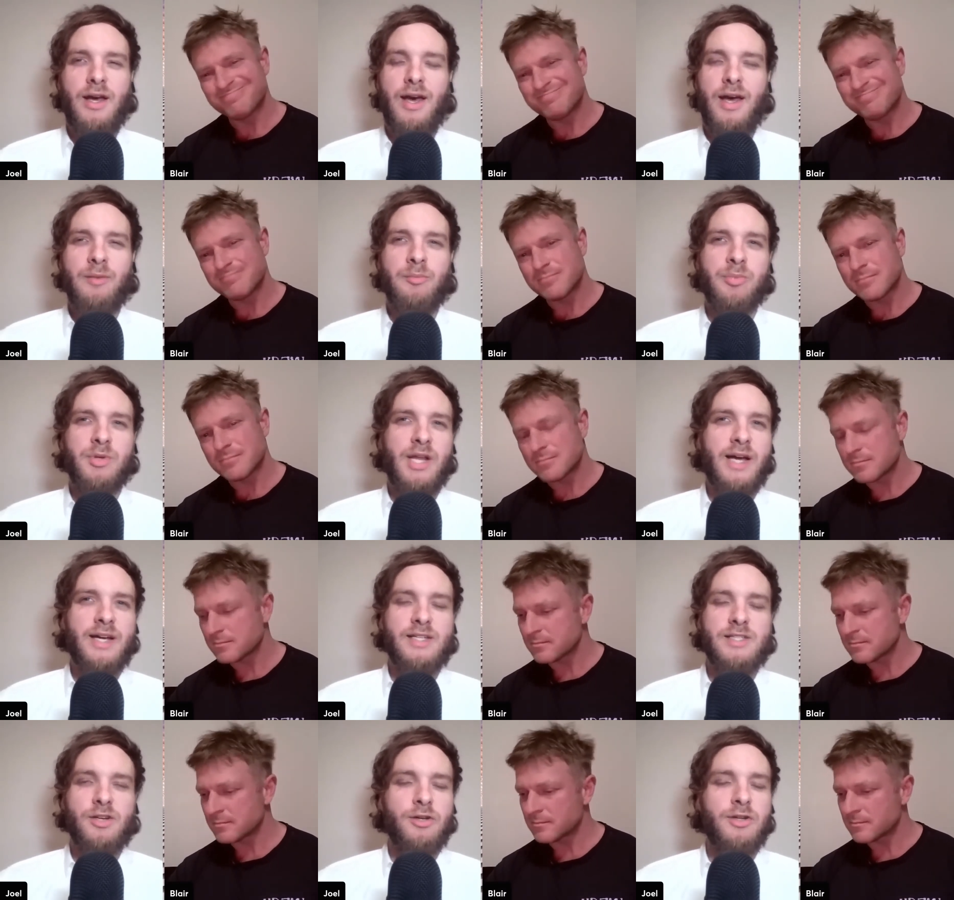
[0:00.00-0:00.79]
Speaker 1: And
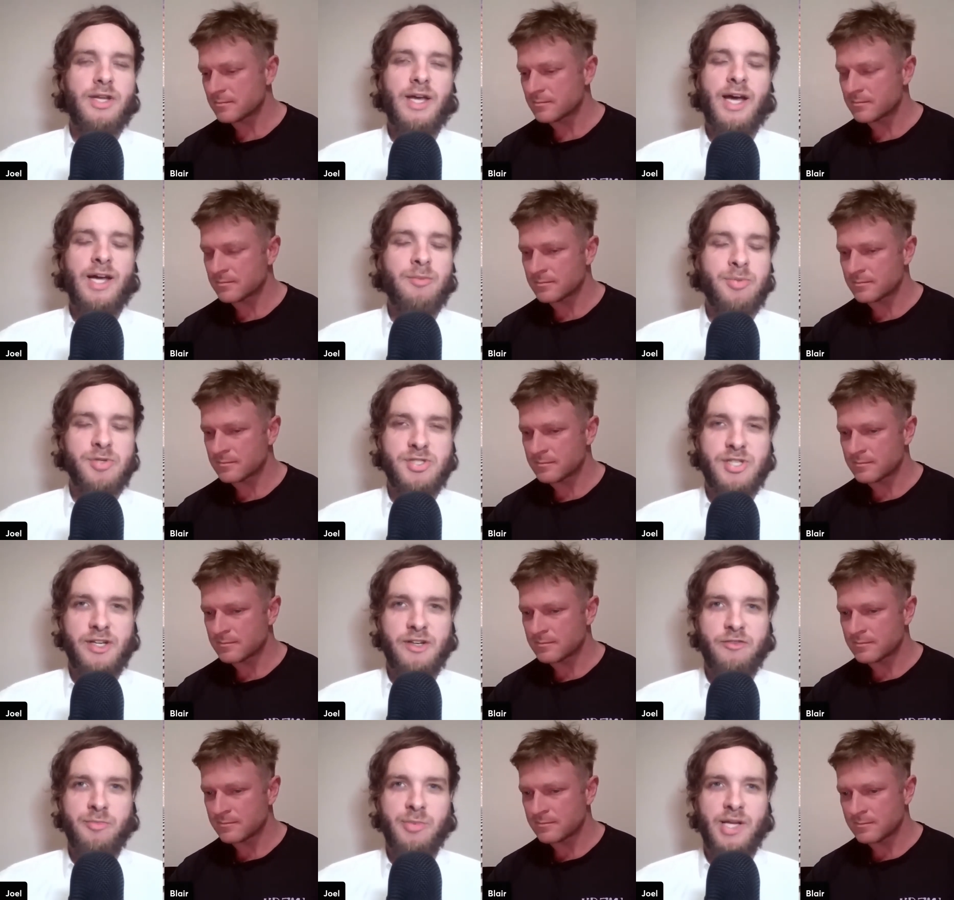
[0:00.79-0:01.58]
blacks, only
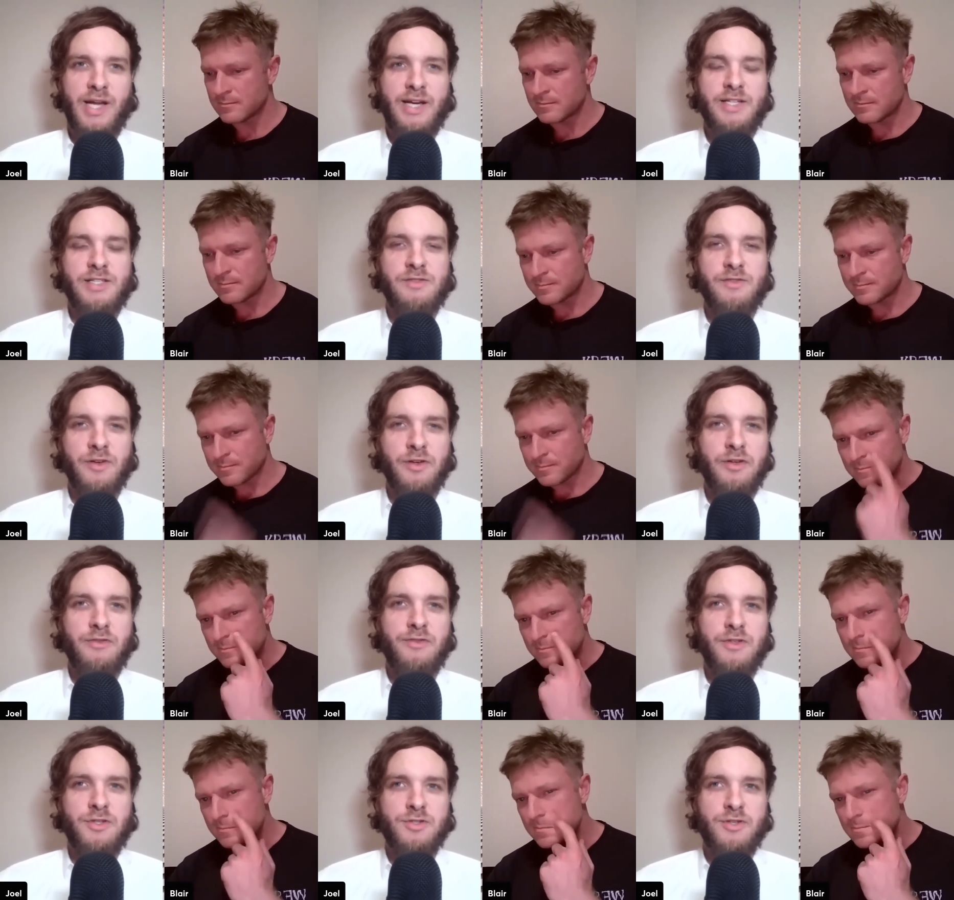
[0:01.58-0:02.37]
8% of blacks
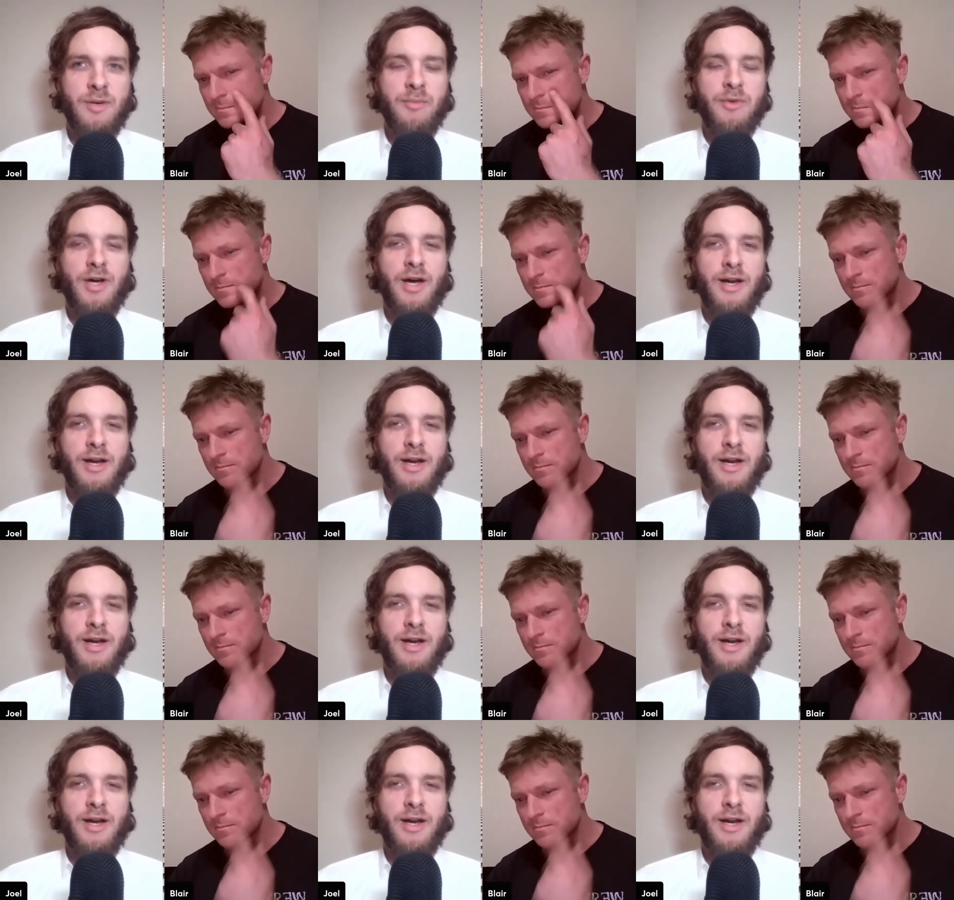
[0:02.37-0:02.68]
voted for Trump.